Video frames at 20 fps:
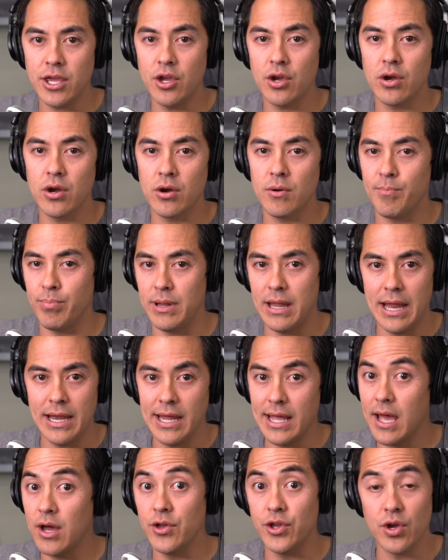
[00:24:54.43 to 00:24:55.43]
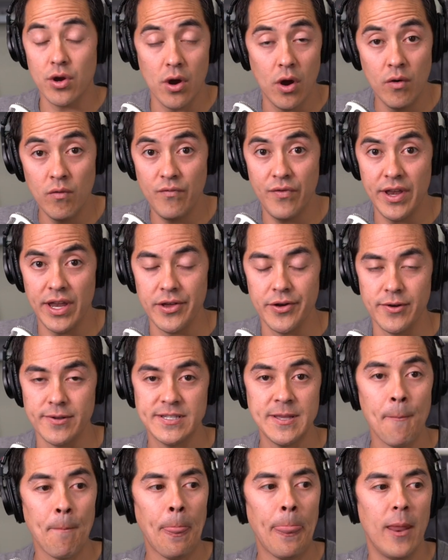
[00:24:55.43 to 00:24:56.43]
you're planning out your own
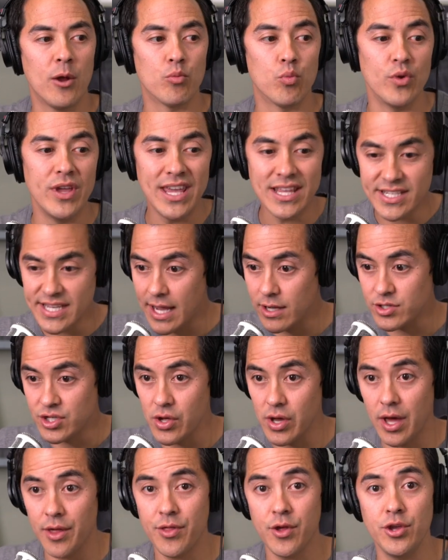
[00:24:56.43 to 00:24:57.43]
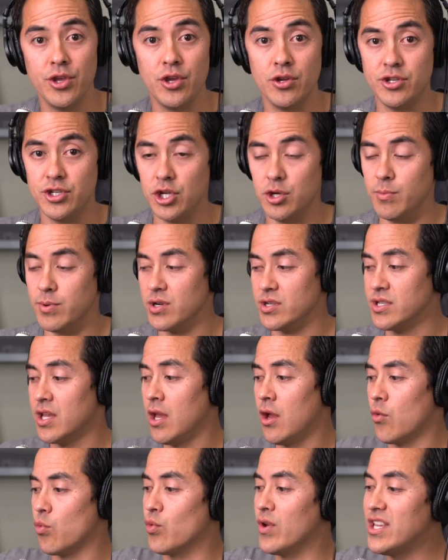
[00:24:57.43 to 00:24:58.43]
videos, reach out to other YouTubers,
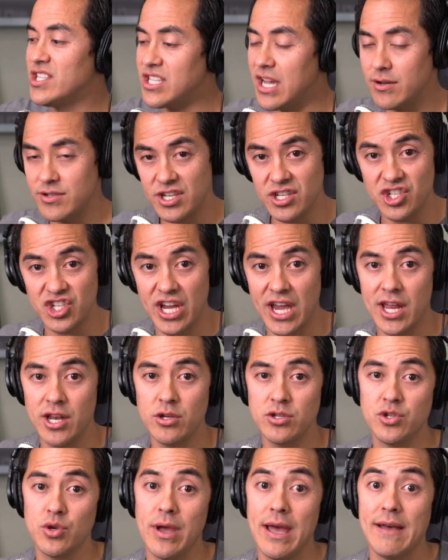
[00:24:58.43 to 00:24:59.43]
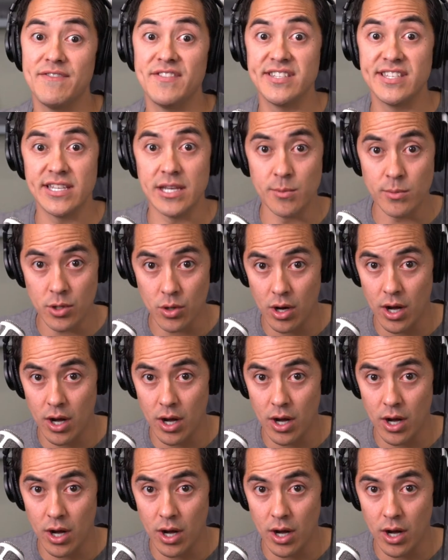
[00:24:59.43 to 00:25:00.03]
reach out to channels who have similar